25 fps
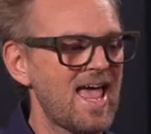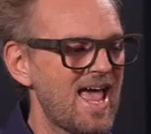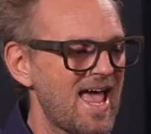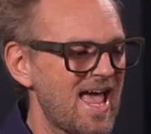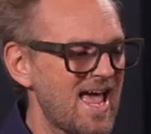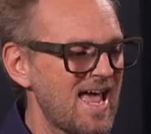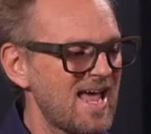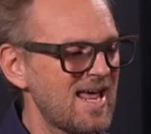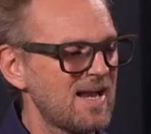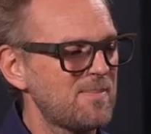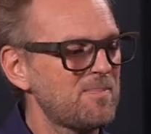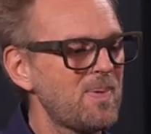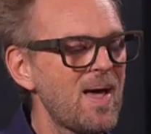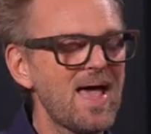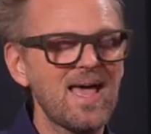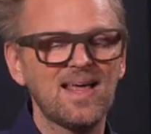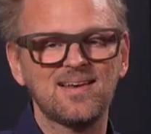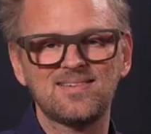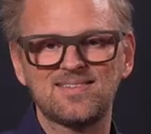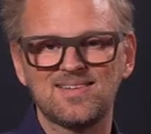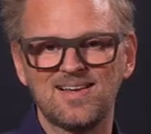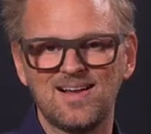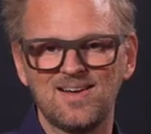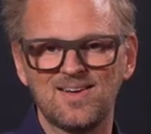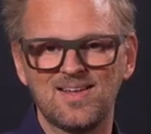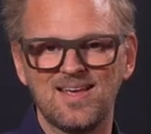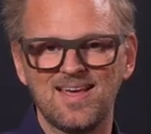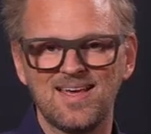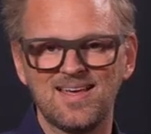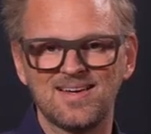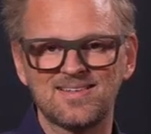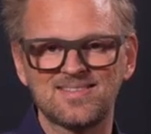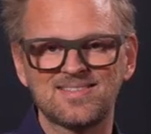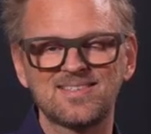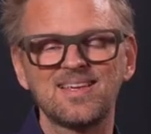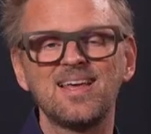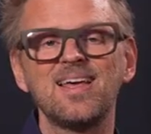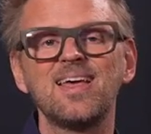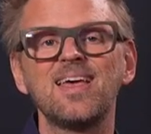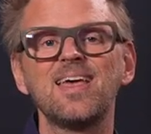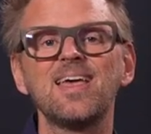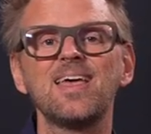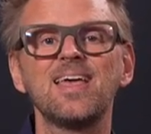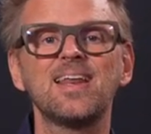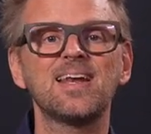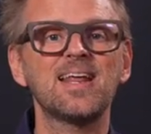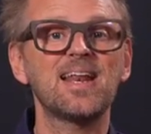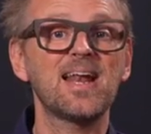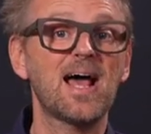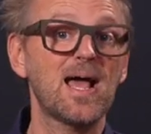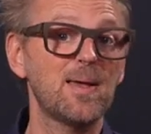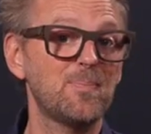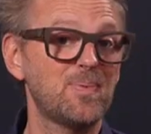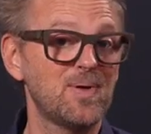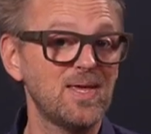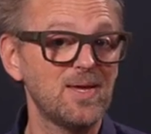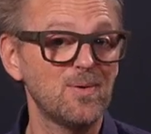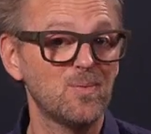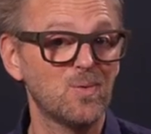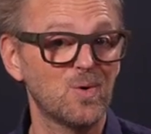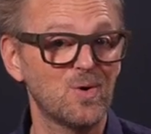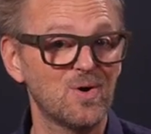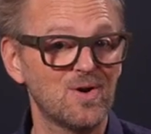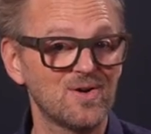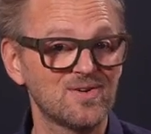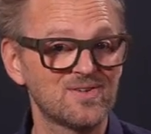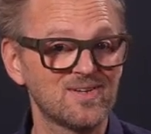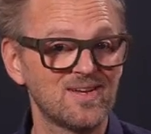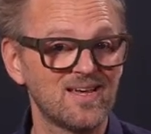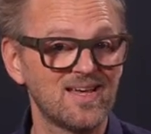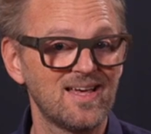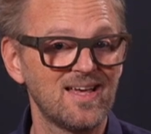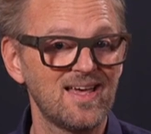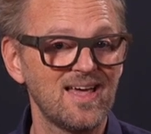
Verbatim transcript: and pan tilt heads in an IP world.